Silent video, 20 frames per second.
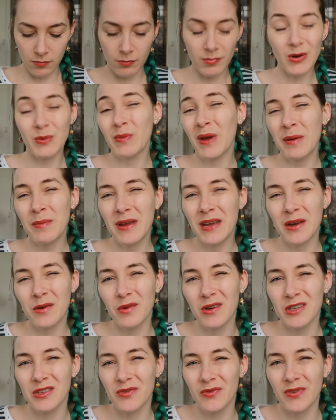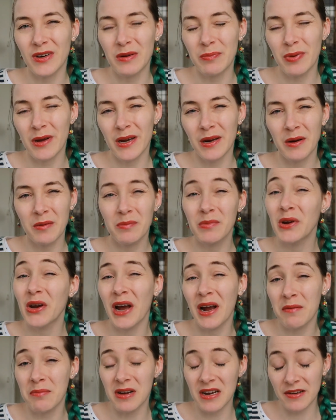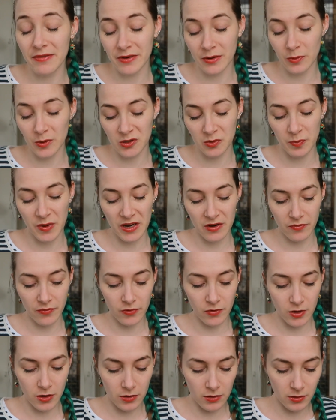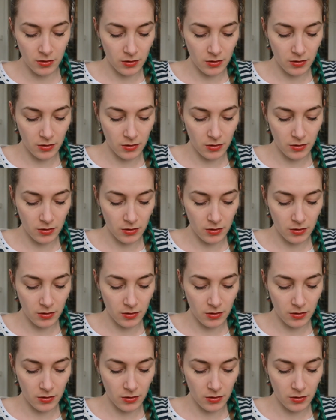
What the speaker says: But maybe it was a free pattern, but I believe it was paid for.